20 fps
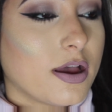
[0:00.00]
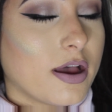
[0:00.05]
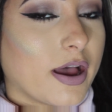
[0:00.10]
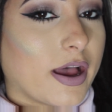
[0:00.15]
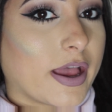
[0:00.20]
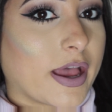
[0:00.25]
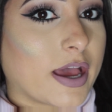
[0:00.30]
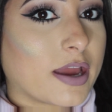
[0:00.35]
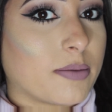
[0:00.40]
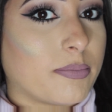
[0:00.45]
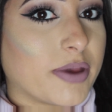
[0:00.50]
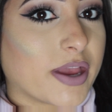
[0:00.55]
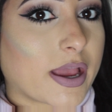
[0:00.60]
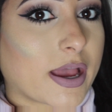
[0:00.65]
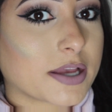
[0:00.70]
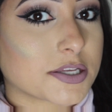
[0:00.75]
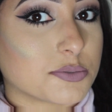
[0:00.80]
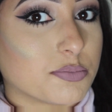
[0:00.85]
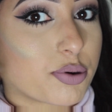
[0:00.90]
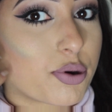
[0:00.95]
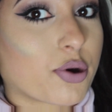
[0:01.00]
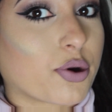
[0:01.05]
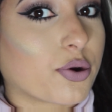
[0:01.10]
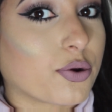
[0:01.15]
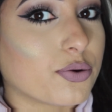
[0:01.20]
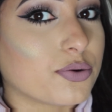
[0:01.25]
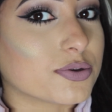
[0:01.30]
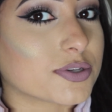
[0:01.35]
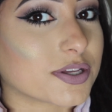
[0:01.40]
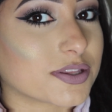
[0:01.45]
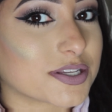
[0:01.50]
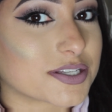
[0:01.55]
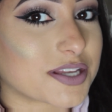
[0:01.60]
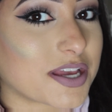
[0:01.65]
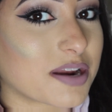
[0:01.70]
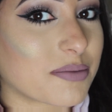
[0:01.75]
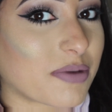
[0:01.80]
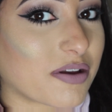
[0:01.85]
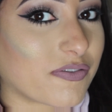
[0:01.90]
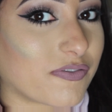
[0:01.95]
I had a big ass bruise on the
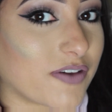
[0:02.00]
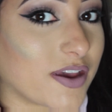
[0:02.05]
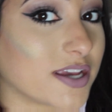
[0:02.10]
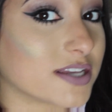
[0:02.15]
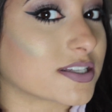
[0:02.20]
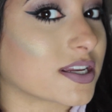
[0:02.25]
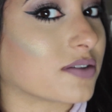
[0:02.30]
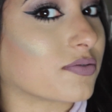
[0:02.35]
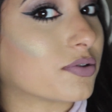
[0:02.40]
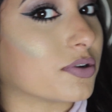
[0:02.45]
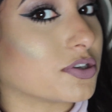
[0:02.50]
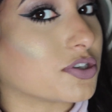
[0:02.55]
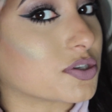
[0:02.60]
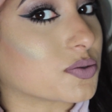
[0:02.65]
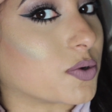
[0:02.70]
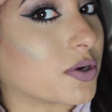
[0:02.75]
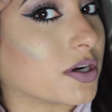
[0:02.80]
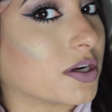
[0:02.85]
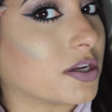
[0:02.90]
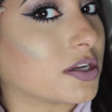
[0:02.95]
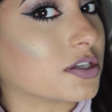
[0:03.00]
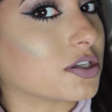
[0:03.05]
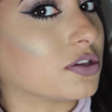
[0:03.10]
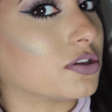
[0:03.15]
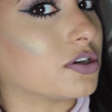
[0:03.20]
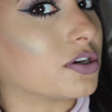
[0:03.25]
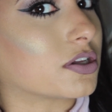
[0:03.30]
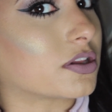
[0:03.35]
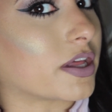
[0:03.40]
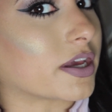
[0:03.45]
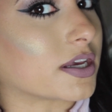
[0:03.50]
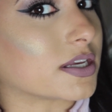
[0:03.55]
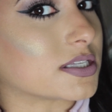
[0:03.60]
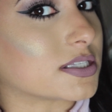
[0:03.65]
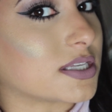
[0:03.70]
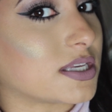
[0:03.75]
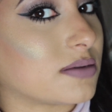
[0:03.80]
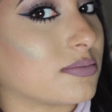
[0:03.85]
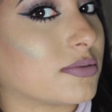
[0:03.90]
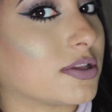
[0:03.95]
side of my face. I really just wanted it to look like a
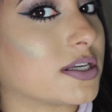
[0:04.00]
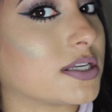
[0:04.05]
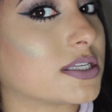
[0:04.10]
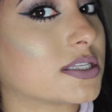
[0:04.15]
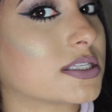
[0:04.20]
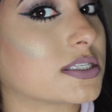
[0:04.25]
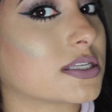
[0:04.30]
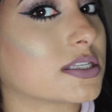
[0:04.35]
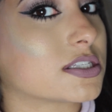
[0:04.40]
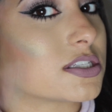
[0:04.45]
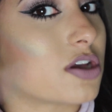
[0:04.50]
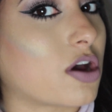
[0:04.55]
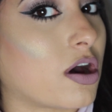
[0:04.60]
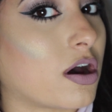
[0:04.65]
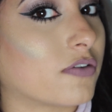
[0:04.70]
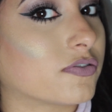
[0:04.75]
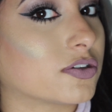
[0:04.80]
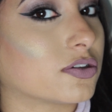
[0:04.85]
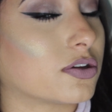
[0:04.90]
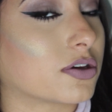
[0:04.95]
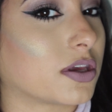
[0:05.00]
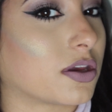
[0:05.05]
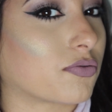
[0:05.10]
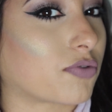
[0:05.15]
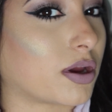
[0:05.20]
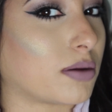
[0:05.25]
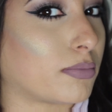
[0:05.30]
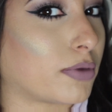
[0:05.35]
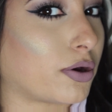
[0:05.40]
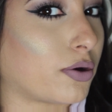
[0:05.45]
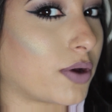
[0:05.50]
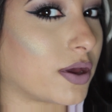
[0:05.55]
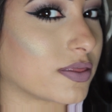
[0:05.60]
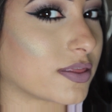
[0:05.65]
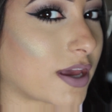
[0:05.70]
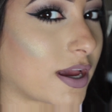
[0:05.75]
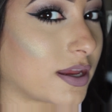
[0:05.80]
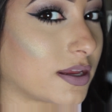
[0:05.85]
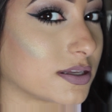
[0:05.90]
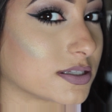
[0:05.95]
seamless, soft looking rainbow,
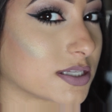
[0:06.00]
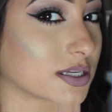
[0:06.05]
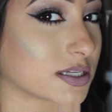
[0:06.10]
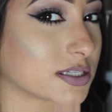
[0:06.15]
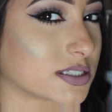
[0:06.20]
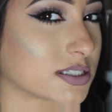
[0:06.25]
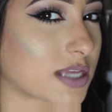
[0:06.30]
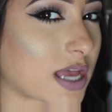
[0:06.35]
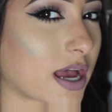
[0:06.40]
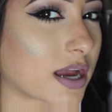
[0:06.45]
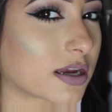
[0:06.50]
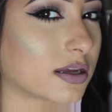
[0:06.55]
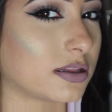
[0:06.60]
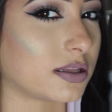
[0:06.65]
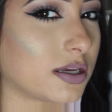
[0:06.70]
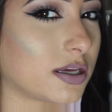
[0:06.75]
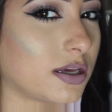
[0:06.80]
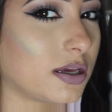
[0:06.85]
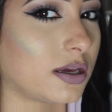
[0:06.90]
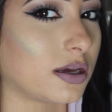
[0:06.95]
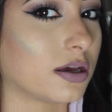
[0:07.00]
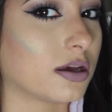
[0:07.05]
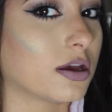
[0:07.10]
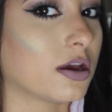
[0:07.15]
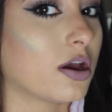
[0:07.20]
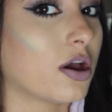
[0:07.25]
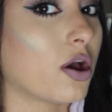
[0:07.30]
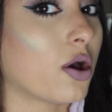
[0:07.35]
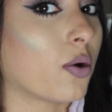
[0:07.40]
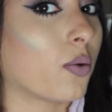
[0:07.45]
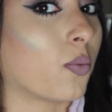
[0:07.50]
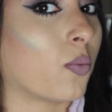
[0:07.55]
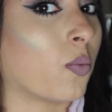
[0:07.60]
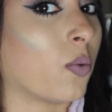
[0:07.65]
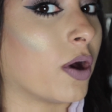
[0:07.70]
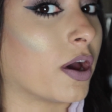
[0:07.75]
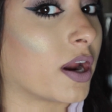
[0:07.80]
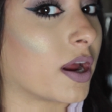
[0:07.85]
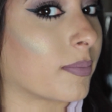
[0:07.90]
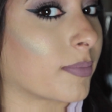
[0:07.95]
and that is exactly
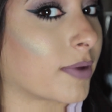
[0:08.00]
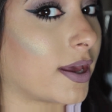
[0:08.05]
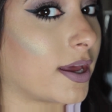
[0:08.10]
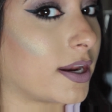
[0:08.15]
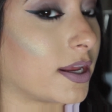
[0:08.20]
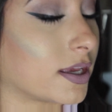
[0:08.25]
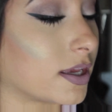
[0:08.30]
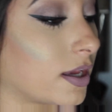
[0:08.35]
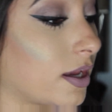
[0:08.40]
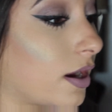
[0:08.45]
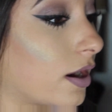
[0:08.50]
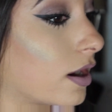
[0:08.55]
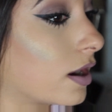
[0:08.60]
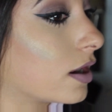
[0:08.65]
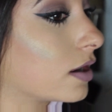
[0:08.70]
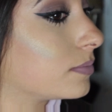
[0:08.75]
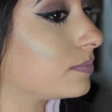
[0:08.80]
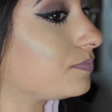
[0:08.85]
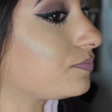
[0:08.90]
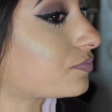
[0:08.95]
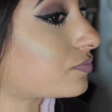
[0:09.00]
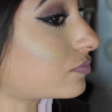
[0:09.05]
what I'm getting here.